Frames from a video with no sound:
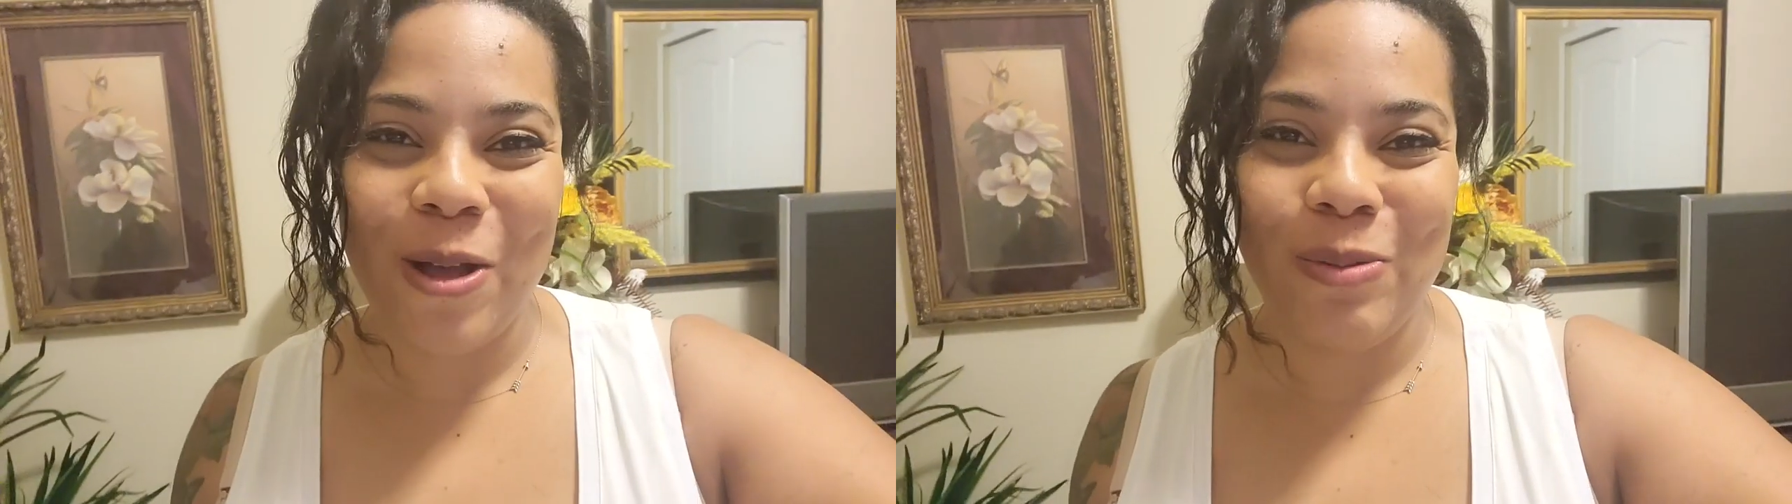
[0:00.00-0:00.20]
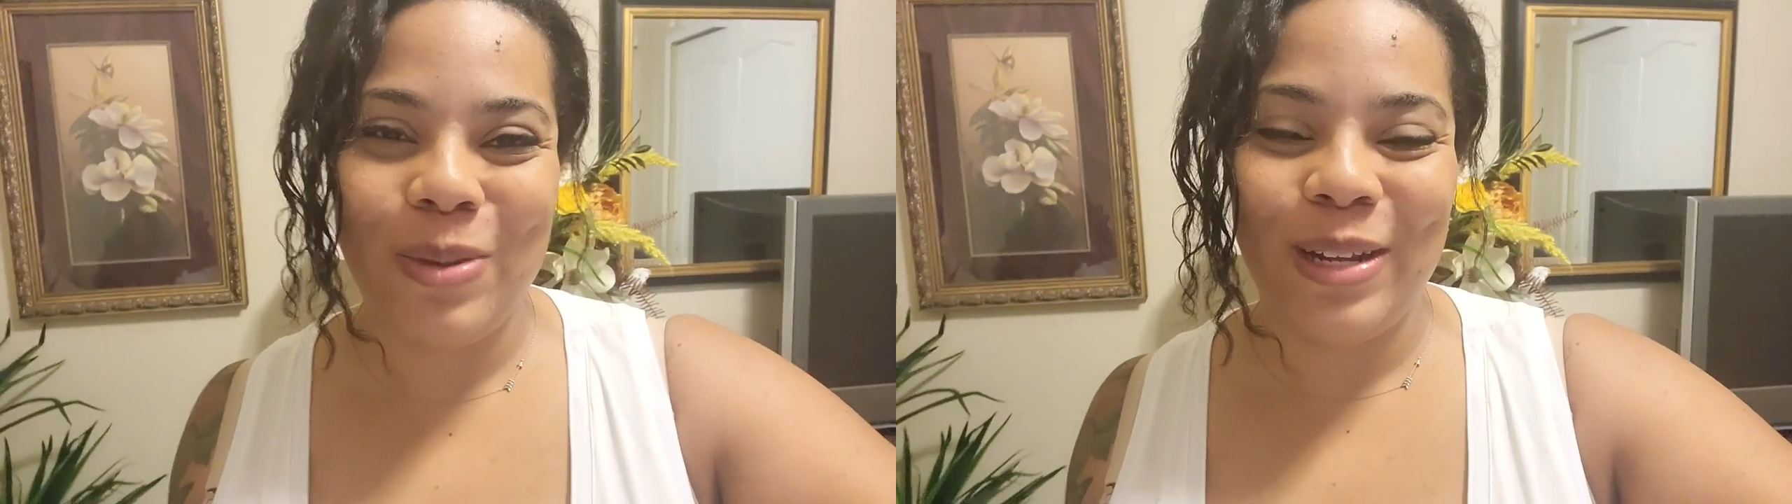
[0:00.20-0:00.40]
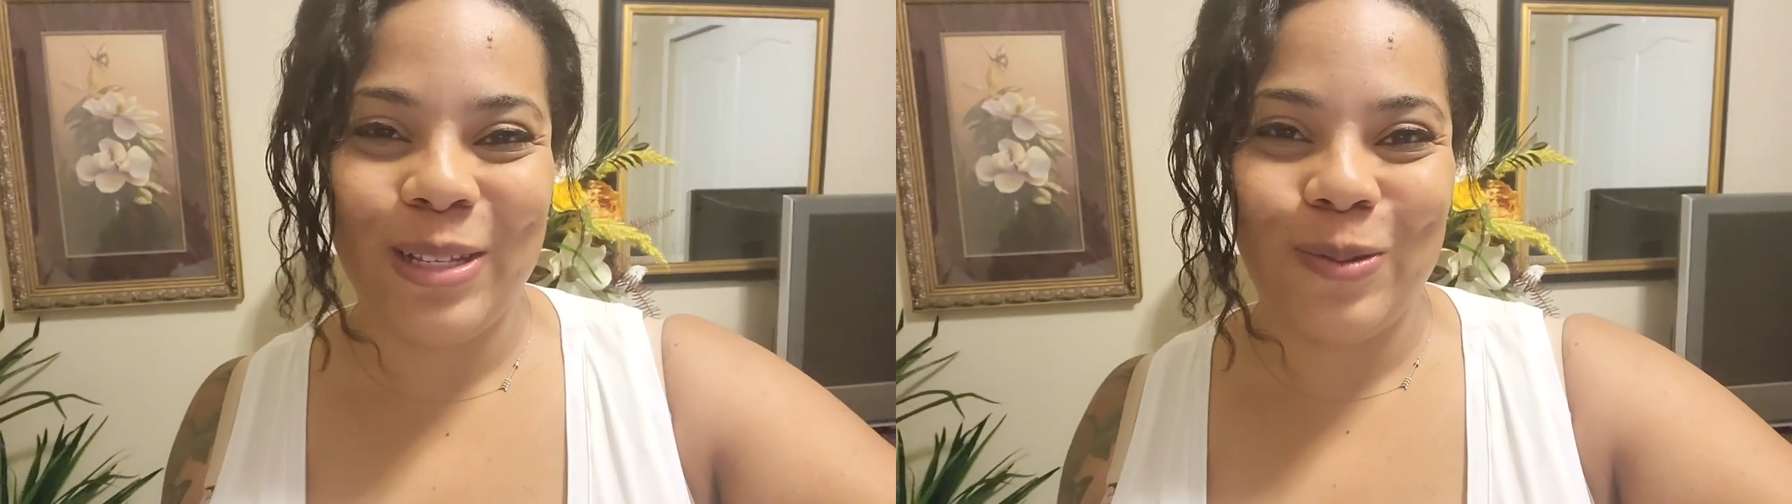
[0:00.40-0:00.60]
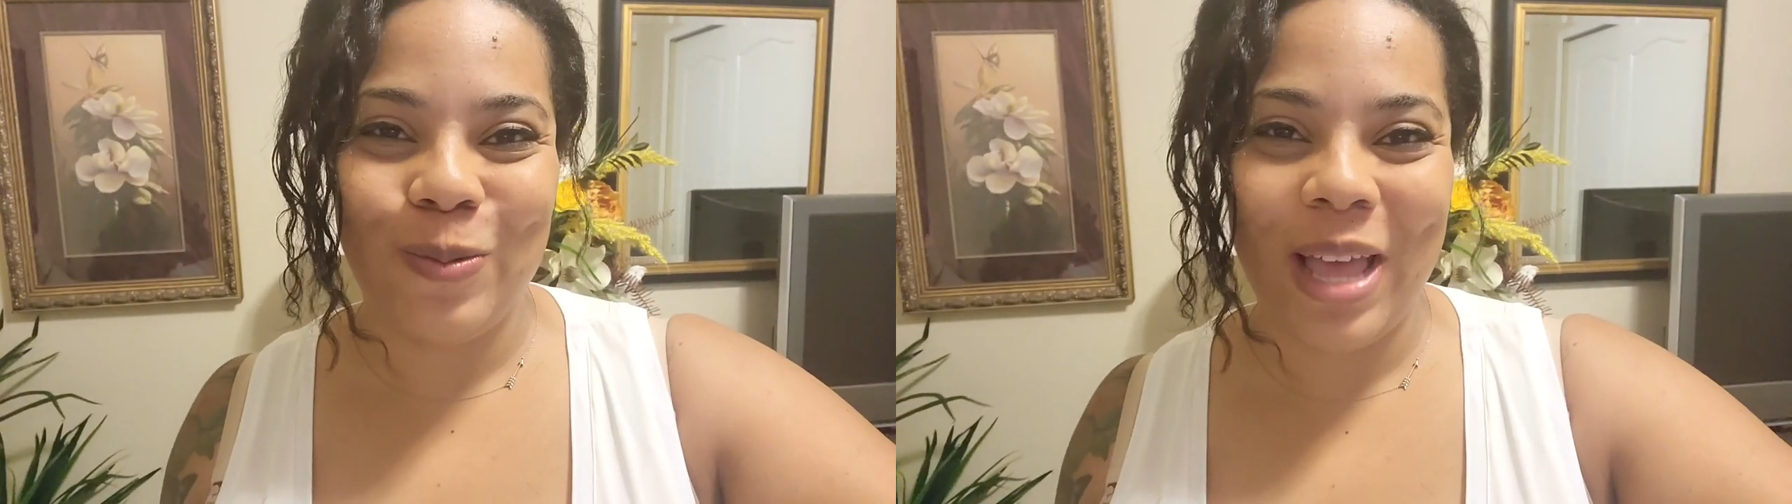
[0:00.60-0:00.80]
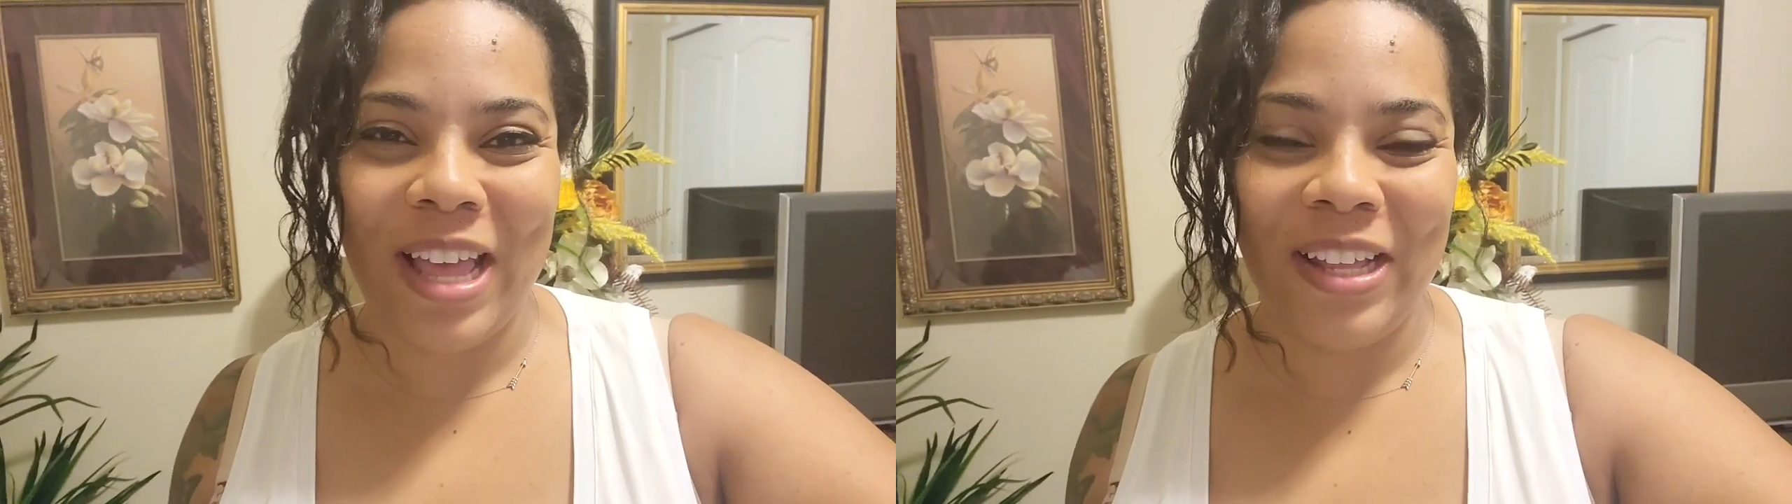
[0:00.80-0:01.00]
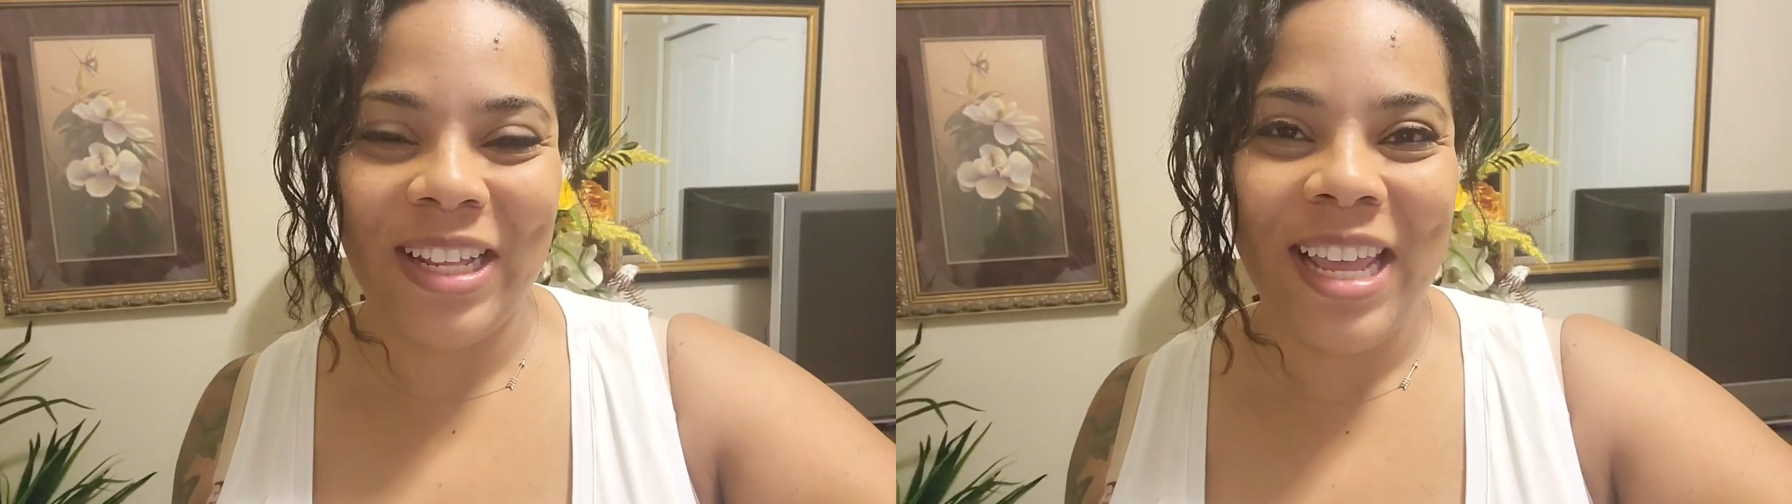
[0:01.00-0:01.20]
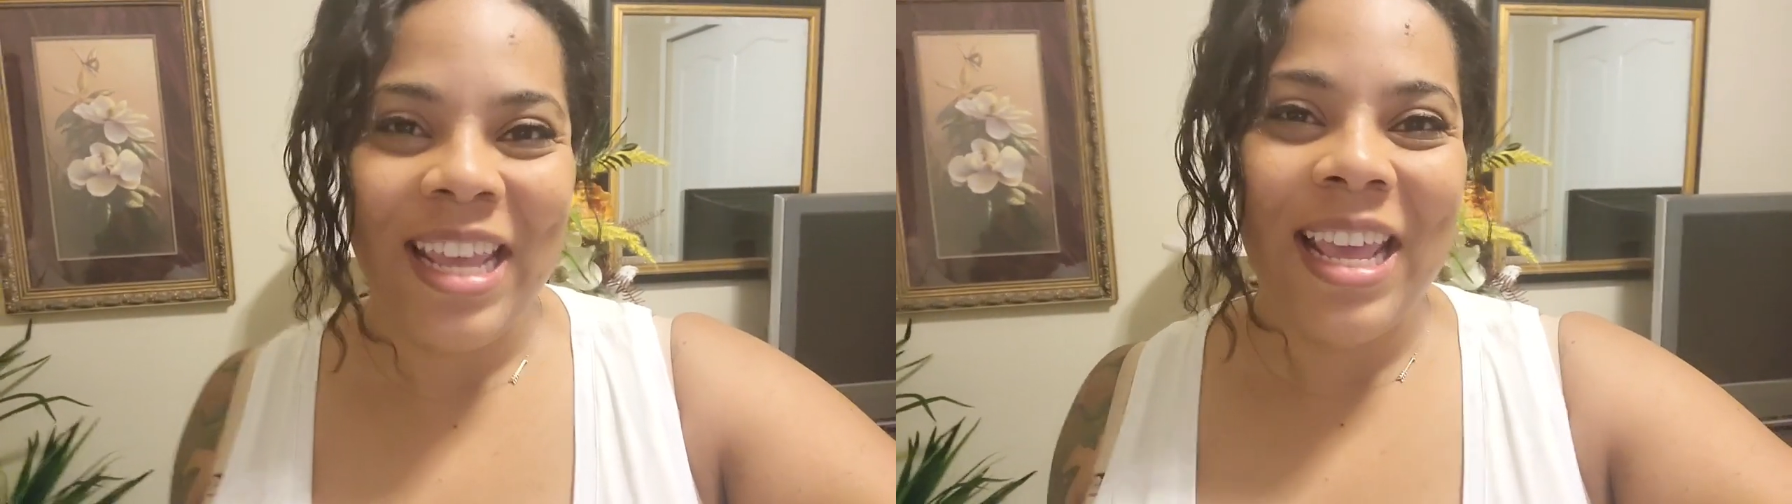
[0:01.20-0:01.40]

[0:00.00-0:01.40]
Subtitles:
hope all is well.